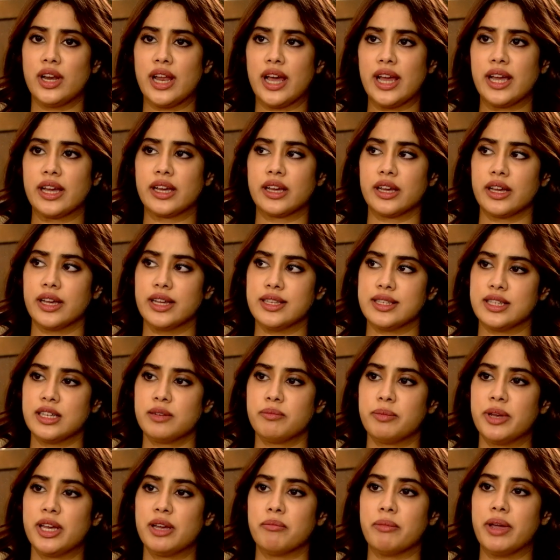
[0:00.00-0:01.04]
like,
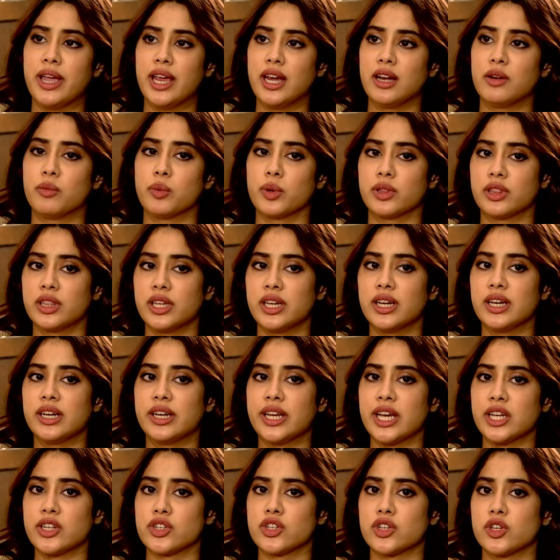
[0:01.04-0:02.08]
isn't being made with the
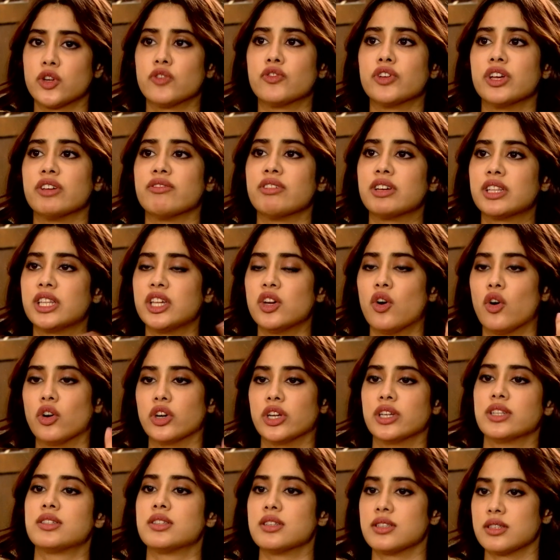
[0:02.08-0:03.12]
intention of giving the
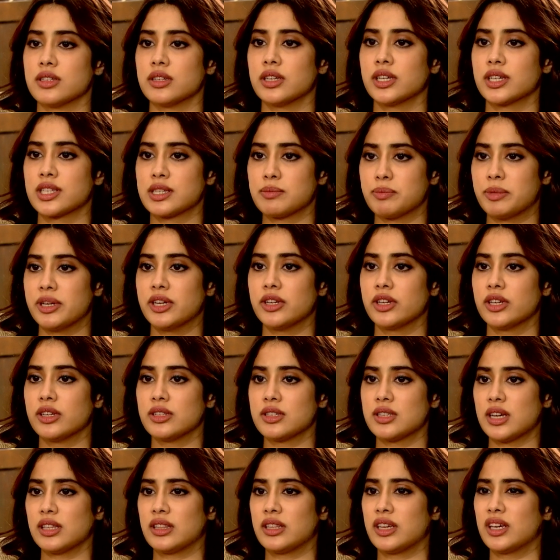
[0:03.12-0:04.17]
audiences an
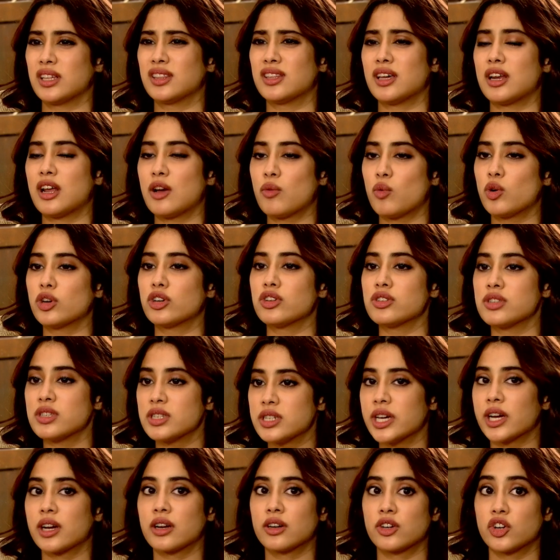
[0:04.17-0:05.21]
experience. I think that I want to
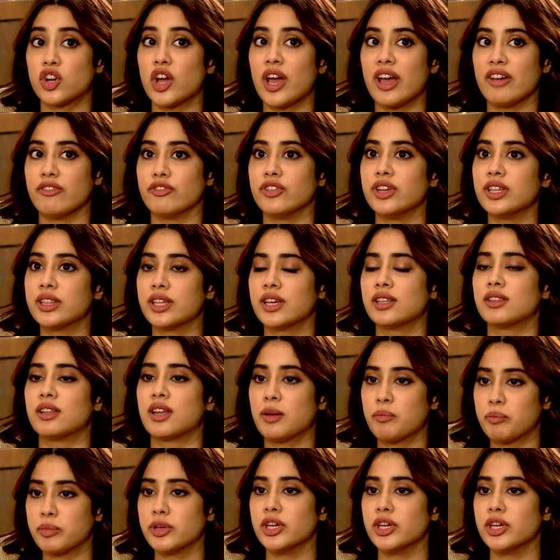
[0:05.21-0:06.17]
stick to everything that I'm